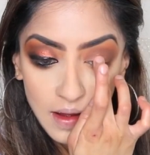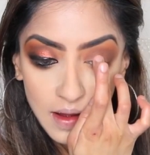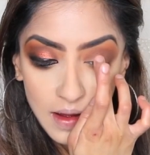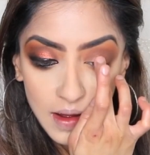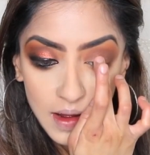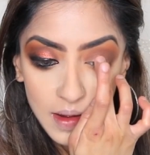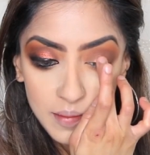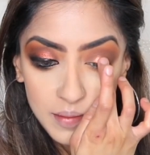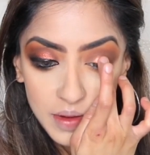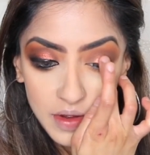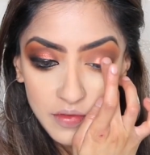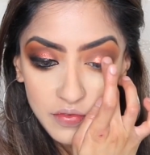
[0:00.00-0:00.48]

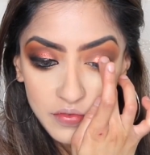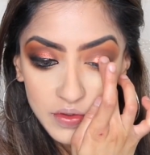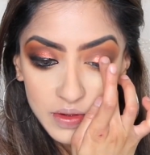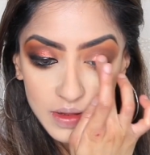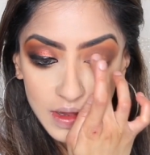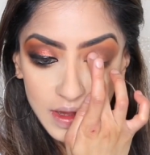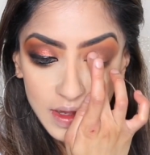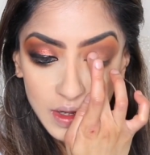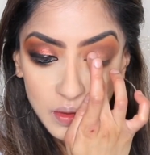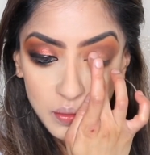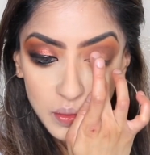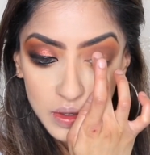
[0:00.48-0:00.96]
I feel
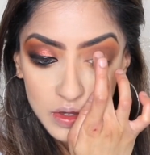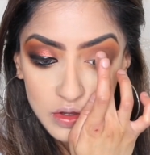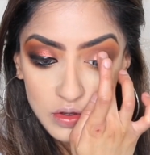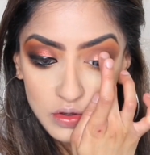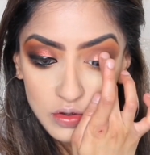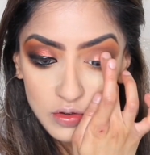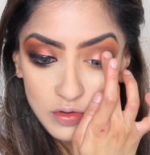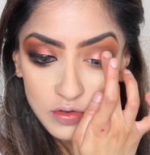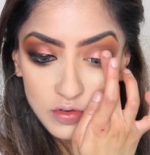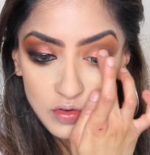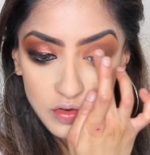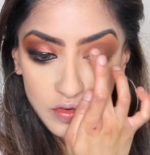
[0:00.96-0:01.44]
like when you
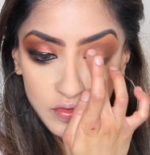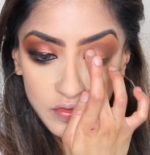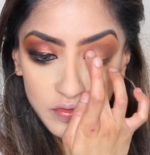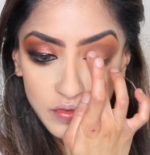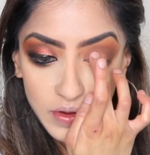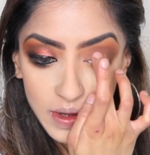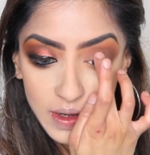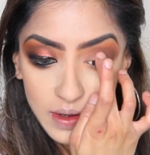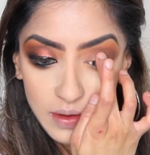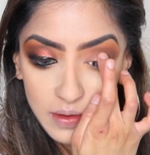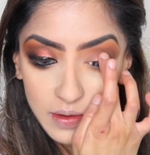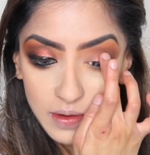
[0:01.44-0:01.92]
use your
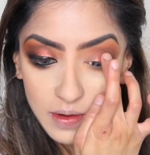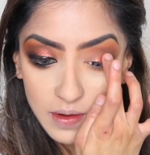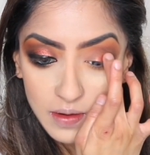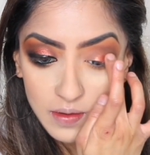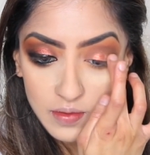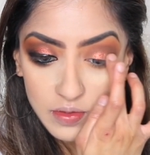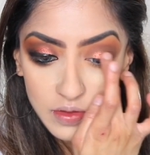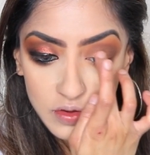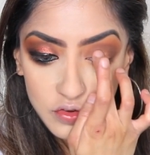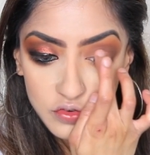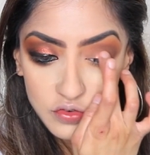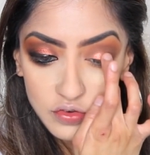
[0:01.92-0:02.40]
finger,
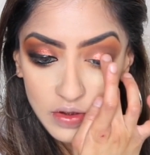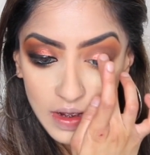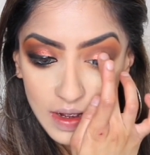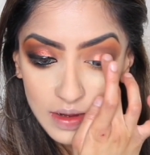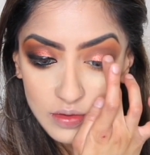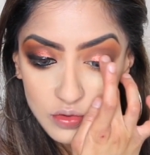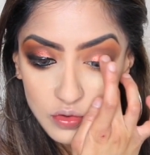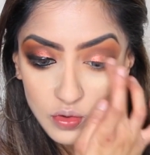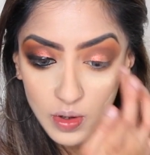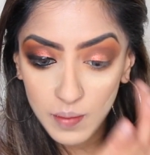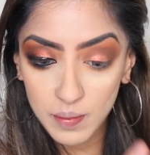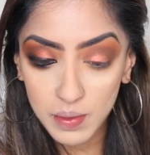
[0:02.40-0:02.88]
the
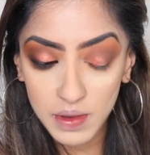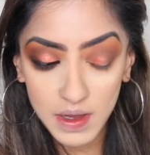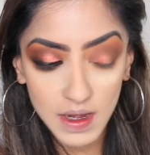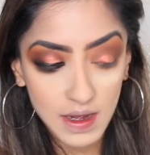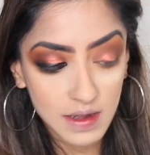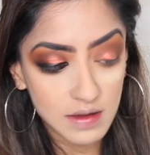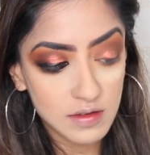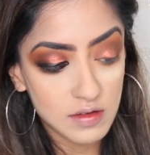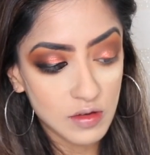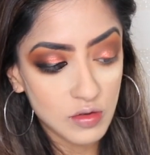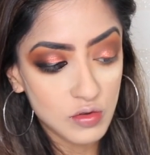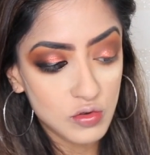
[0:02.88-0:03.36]
shadow
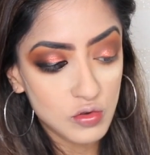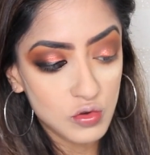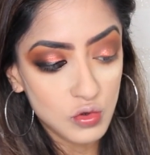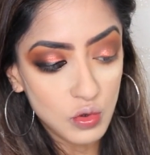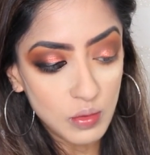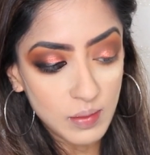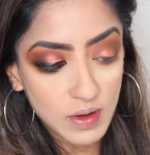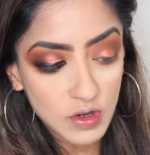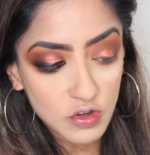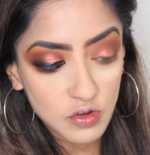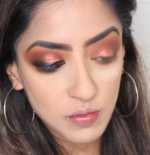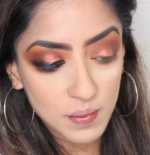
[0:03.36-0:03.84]
applies so
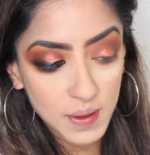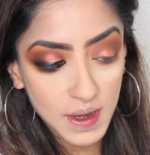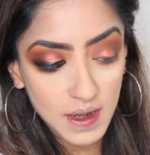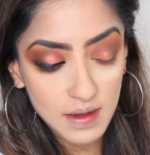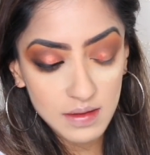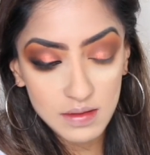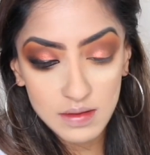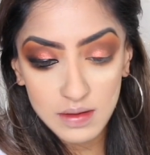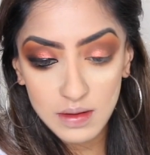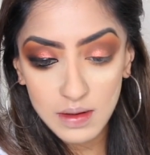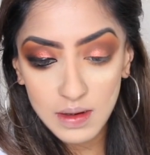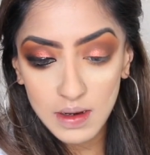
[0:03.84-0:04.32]
much
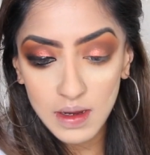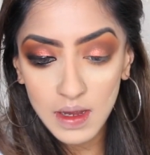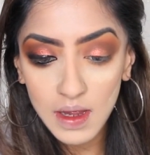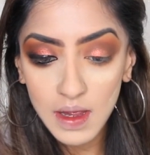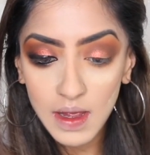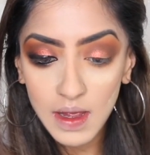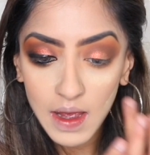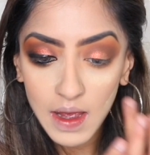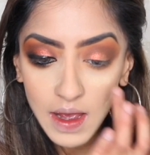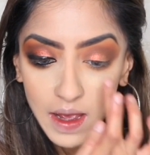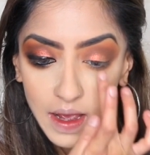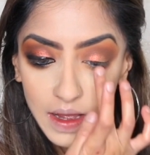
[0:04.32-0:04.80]
better
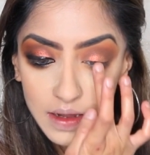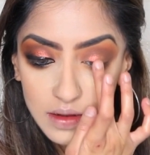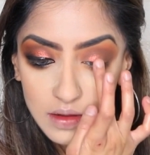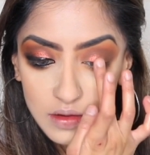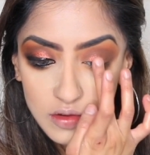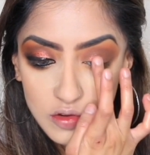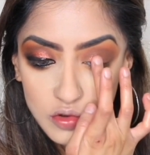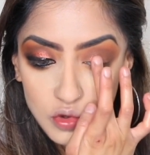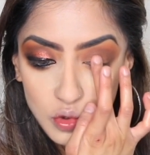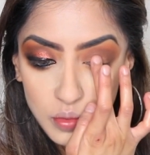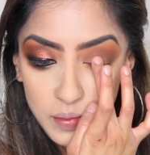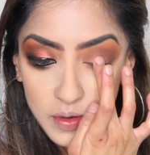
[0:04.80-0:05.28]
and
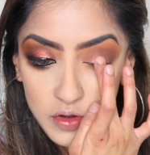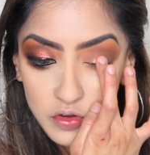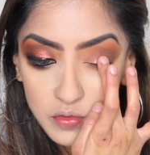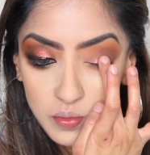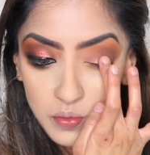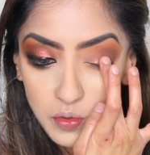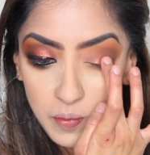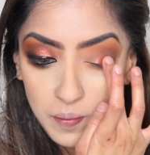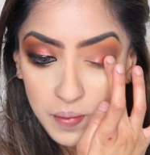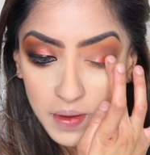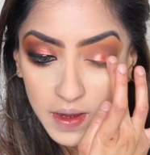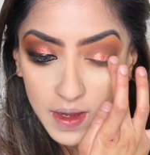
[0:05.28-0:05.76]
it's so much
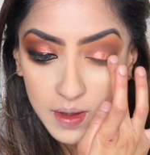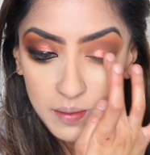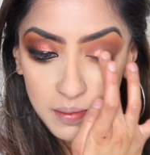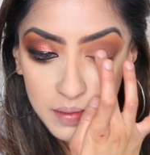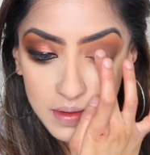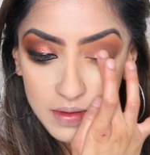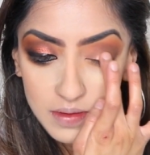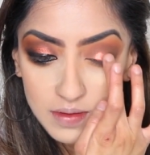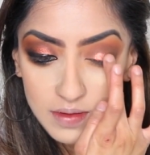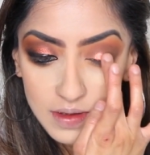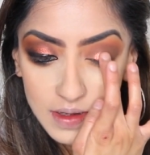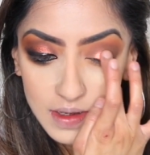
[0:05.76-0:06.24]
more
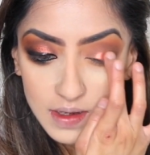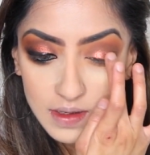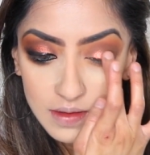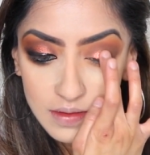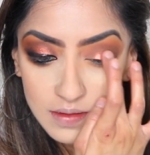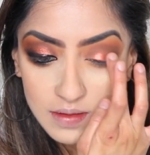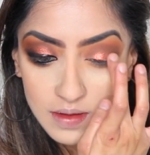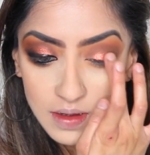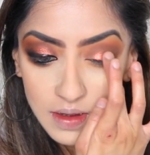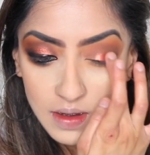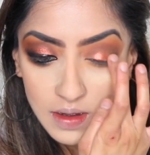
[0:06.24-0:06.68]
pigmented.